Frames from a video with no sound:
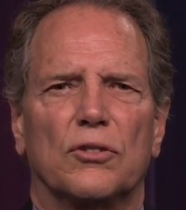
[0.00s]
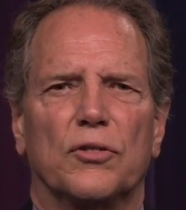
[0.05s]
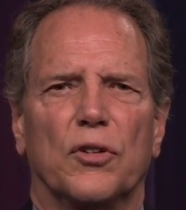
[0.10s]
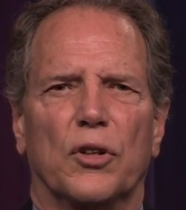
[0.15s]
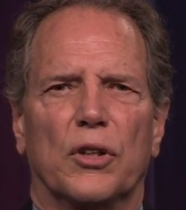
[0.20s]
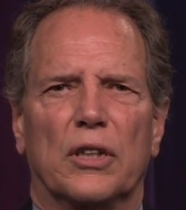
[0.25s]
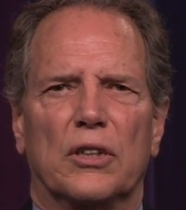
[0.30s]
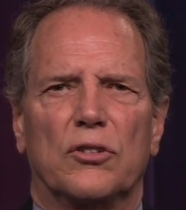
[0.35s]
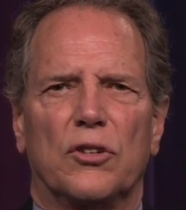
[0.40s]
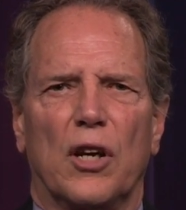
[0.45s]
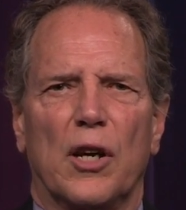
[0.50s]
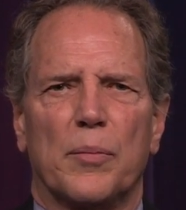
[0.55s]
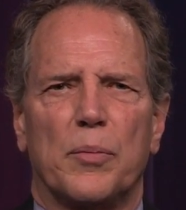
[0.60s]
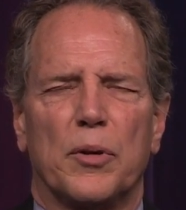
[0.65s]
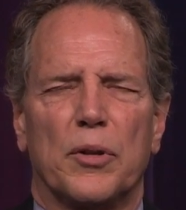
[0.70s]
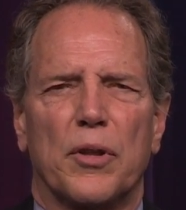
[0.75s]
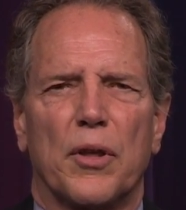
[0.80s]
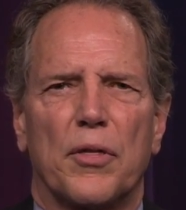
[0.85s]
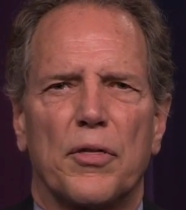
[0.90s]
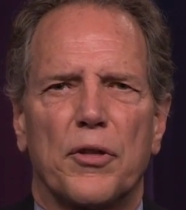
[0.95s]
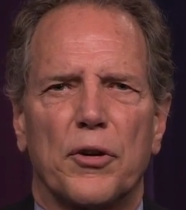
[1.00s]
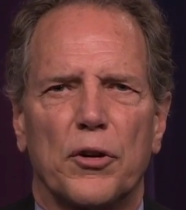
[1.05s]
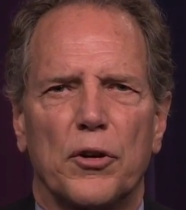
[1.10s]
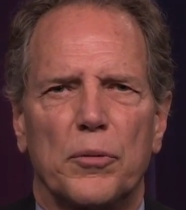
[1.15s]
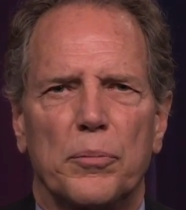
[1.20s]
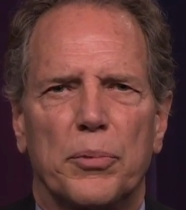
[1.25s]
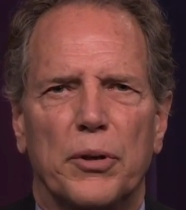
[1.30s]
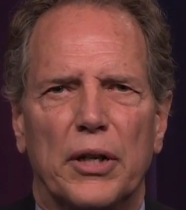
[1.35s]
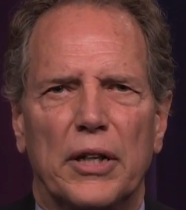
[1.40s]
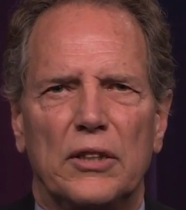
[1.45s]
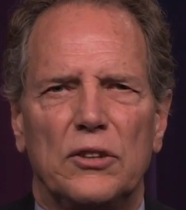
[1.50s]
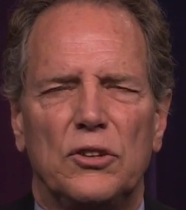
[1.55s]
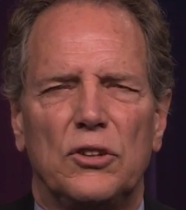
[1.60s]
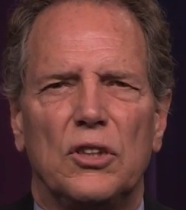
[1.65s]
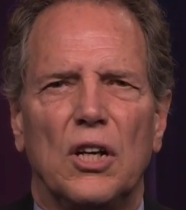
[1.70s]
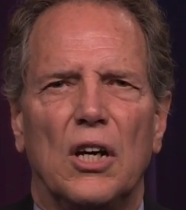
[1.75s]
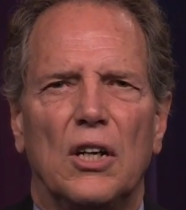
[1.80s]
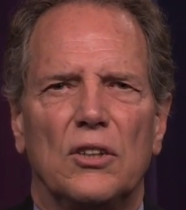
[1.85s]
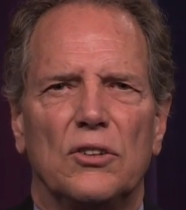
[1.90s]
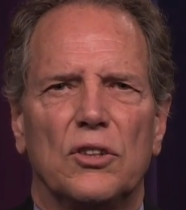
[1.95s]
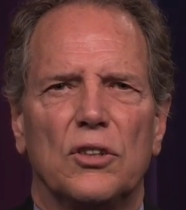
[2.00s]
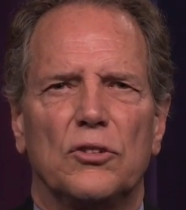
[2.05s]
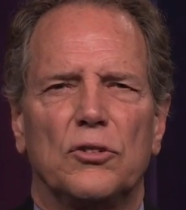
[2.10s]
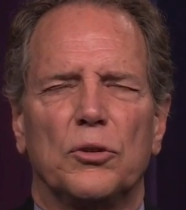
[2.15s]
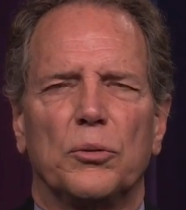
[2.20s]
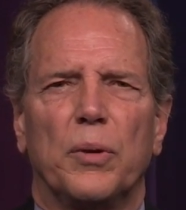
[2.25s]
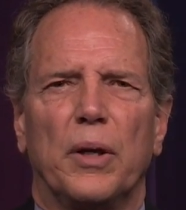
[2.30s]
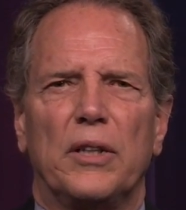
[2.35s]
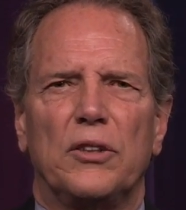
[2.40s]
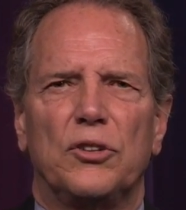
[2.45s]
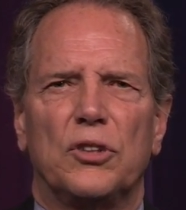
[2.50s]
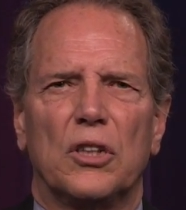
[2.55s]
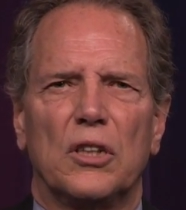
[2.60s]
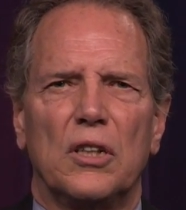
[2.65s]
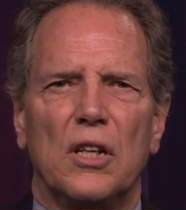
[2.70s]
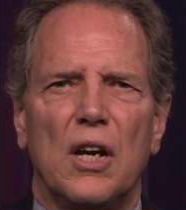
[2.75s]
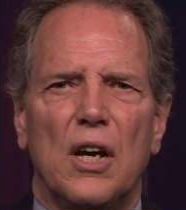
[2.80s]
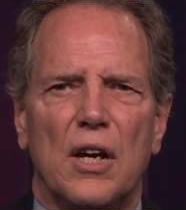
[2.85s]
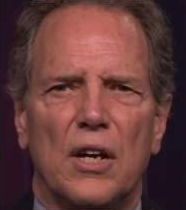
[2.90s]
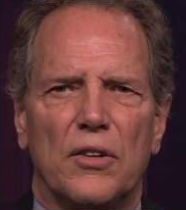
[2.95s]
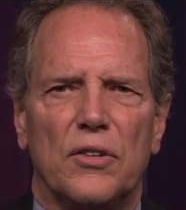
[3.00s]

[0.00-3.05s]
For example, the Third Bridge situation,